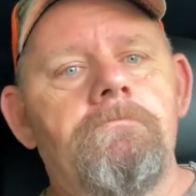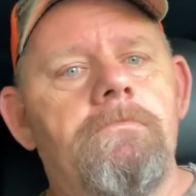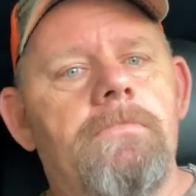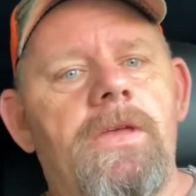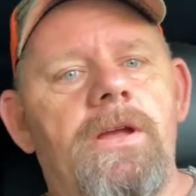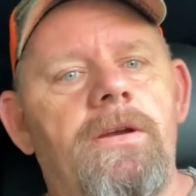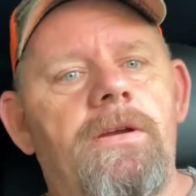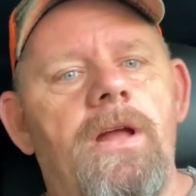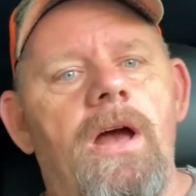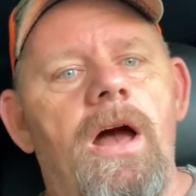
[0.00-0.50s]

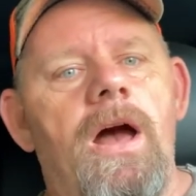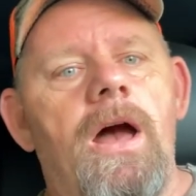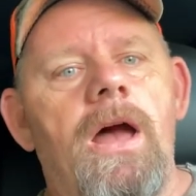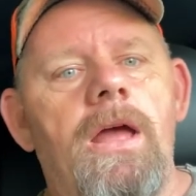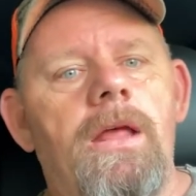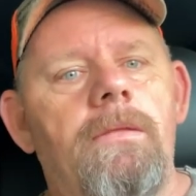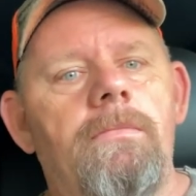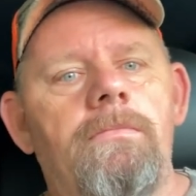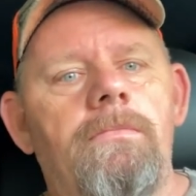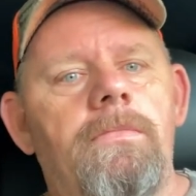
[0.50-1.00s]
they're
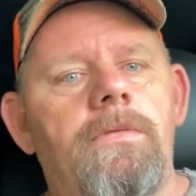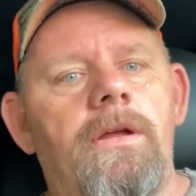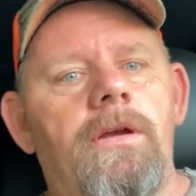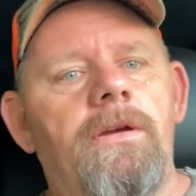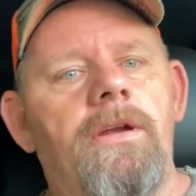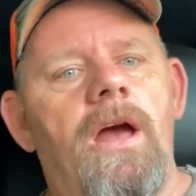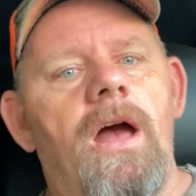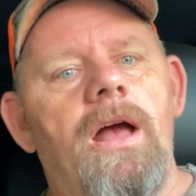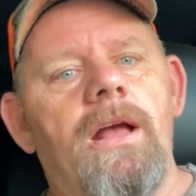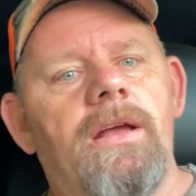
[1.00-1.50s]
not
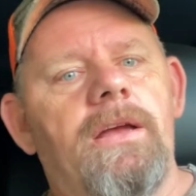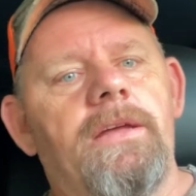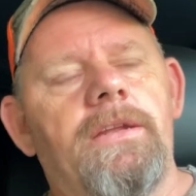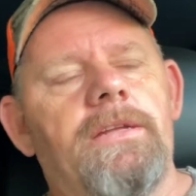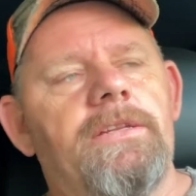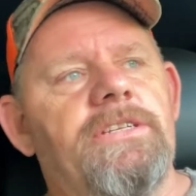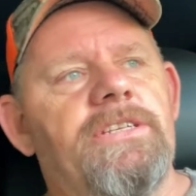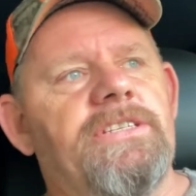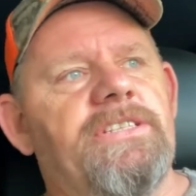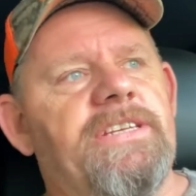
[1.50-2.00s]
going
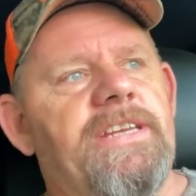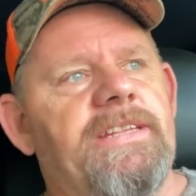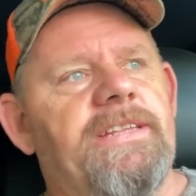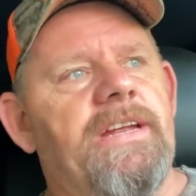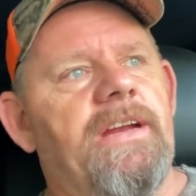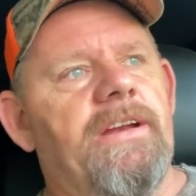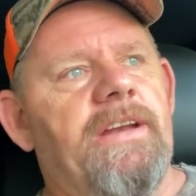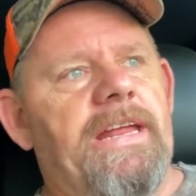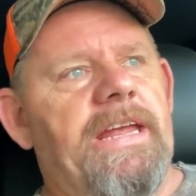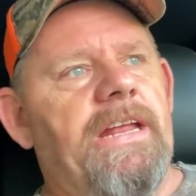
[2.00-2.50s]
to just sit
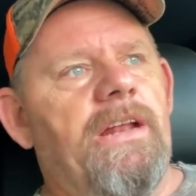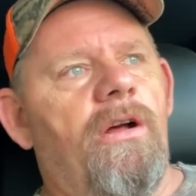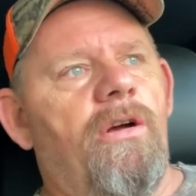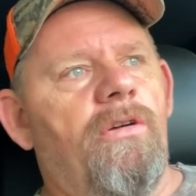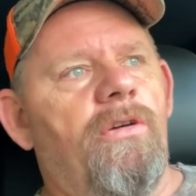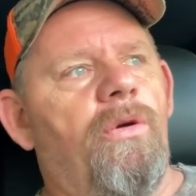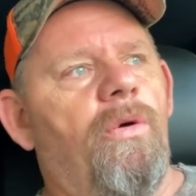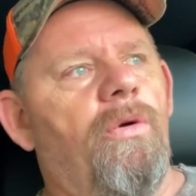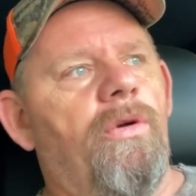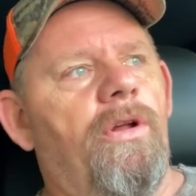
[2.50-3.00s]
there and eat
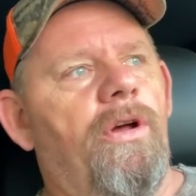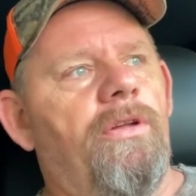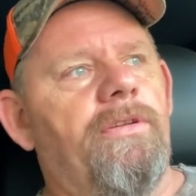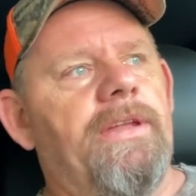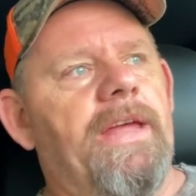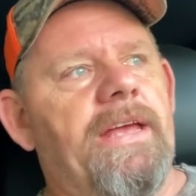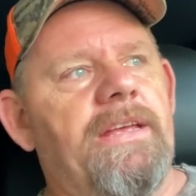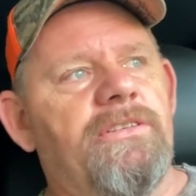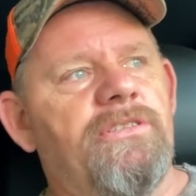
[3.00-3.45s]
on corn all day.